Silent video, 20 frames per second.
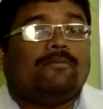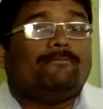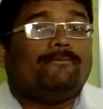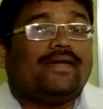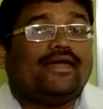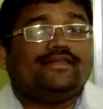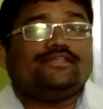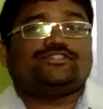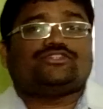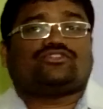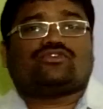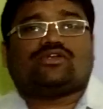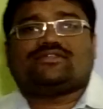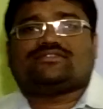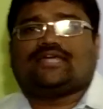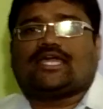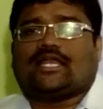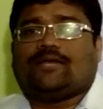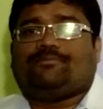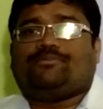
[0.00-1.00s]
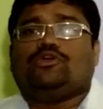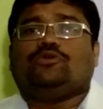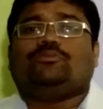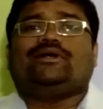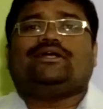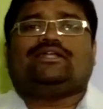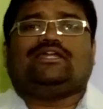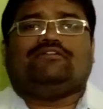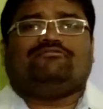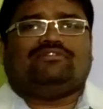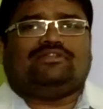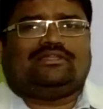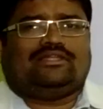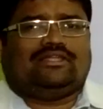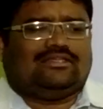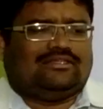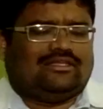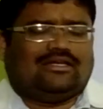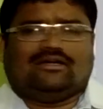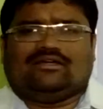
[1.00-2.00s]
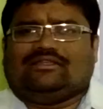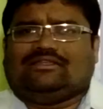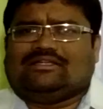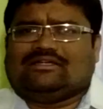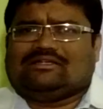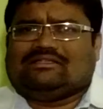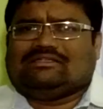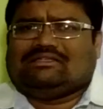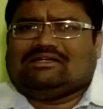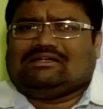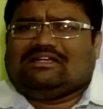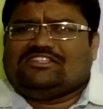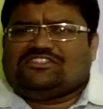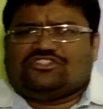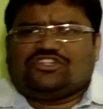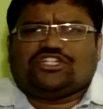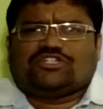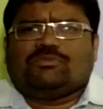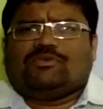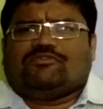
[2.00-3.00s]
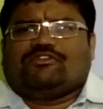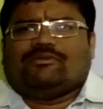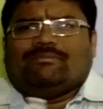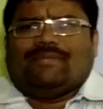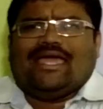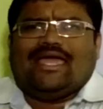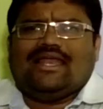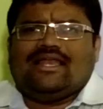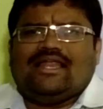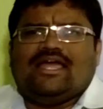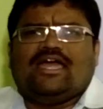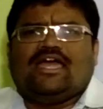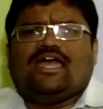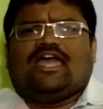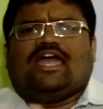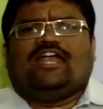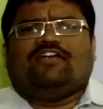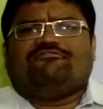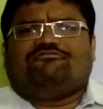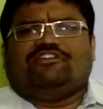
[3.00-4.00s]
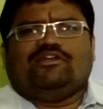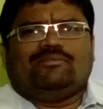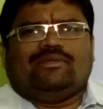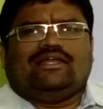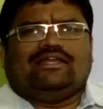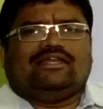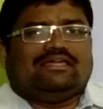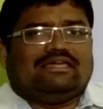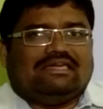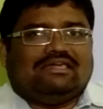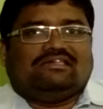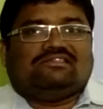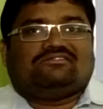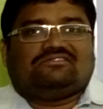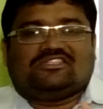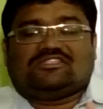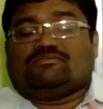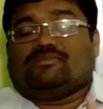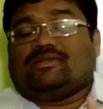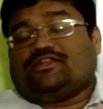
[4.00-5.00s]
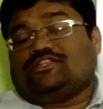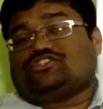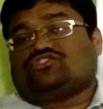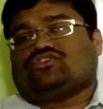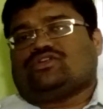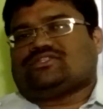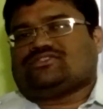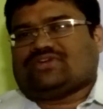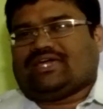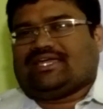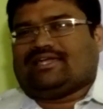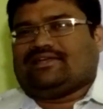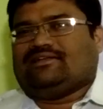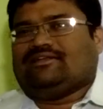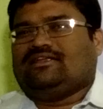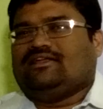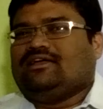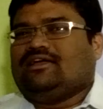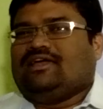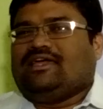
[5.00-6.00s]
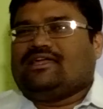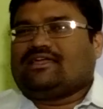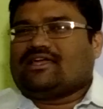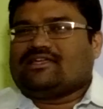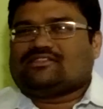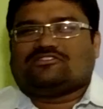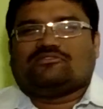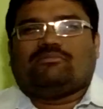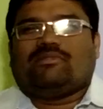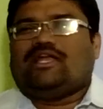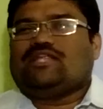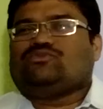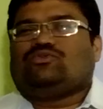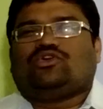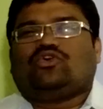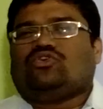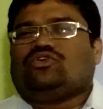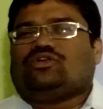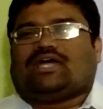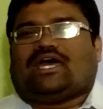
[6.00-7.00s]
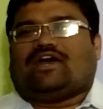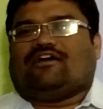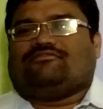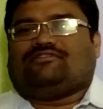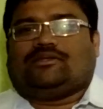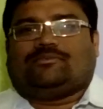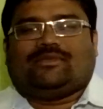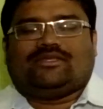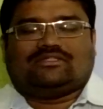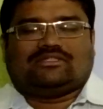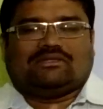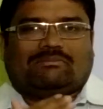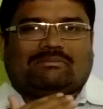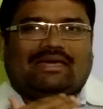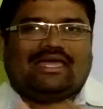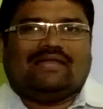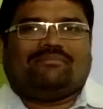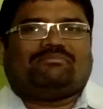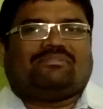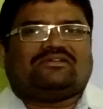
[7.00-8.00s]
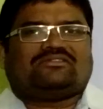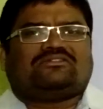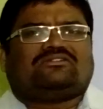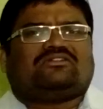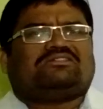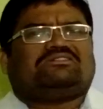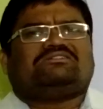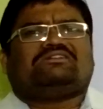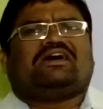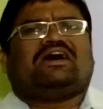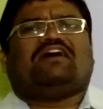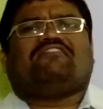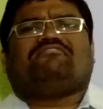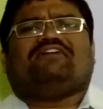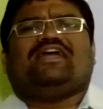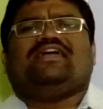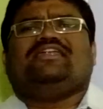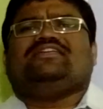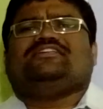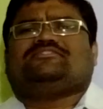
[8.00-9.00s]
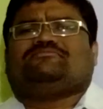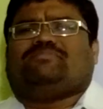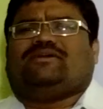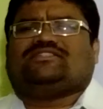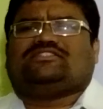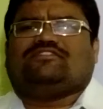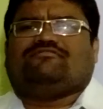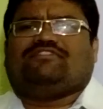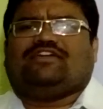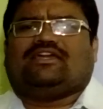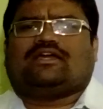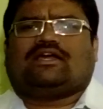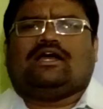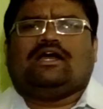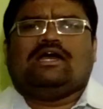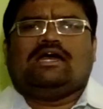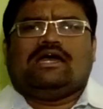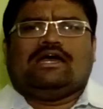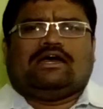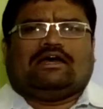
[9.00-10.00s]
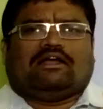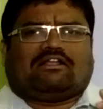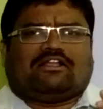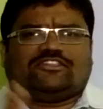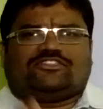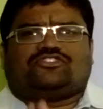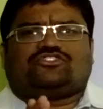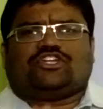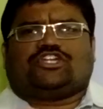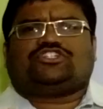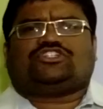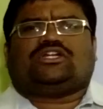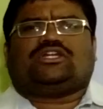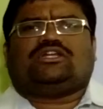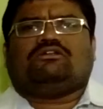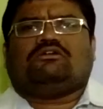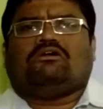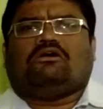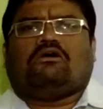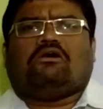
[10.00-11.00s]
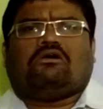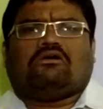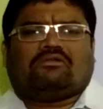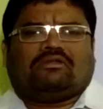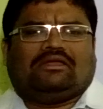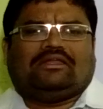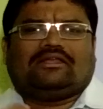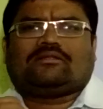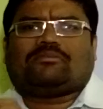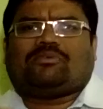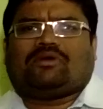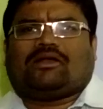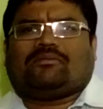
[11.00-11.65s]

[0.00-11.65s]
Menstrual cycle, puberty, the distinction between male and female is this menstrual cycle. In case of male, we don't have, that means the male person doesn't have any specific restriction or in